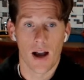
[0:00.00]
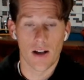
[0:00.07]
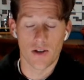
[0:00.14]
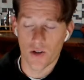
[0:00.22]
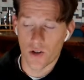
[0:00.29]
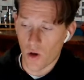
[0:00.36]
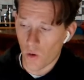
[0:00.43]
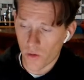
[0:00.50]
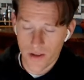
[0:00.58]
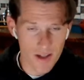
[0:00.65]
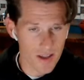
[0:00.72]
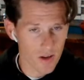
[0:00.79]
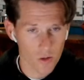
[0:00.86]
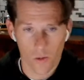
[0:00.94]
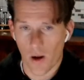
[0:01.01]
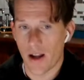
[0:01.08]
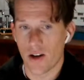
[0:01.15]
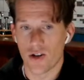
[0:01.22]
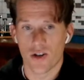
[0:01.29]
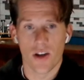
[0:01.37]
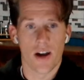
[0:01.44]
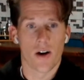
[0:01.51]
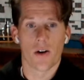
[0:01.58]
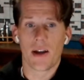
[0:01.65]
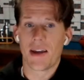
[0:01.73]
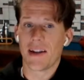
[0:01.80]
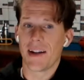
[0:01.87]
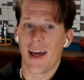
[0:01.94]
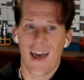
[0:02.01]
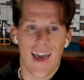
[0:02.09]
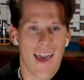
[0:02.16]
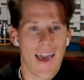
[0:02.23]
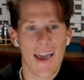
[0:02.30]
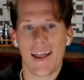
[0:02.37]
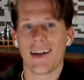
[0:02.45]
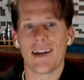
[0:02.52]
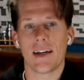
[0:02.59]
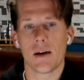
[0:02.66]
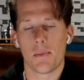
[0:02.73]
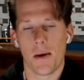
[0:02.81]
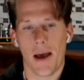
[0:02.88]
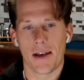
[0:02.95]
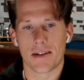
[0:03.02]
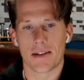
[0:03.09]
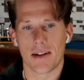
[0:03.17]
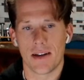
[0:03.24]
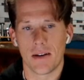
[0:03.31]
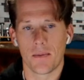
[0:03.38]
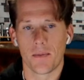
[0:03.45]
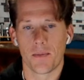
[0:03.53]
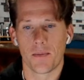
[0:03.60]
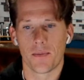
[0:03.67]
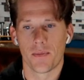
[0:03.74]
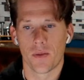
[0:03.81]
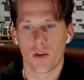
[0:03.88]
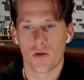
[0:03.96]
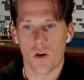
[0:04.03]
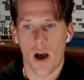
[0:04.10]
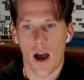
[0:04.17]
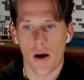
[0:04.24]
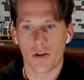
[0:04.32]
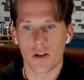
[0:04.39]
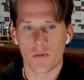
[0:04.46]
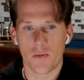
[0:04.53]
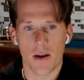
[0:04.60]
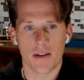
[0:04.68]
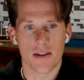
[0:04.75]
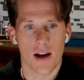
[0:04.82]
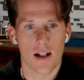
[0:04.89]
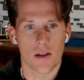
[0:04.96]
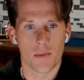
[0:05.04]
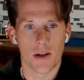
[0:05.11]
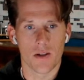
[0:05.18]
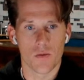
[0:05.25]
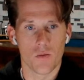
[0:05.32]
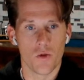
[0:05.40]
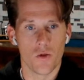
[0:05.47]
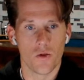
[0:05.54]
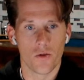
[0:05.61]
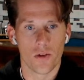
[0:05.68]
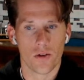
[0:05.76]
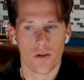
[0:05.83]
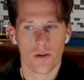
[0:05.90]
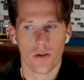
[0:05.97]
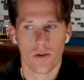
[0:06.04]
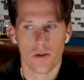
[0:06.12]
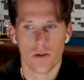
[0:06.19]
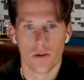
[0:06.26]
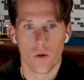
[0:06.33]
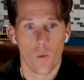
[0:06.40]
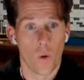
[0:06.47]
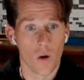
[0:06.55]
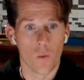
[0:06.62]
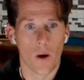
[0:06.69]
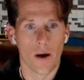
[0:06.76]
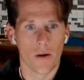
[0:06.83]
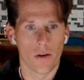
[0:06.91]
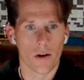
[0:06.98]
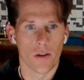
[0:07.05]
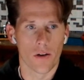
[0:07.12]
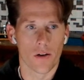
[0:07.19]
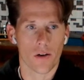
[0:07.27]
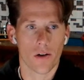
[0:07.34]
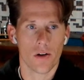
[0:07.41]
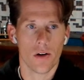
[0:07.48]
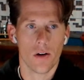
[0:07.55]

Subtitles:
I just don't see the range there in any capacity. So I would expect Solomon is moved one way or another.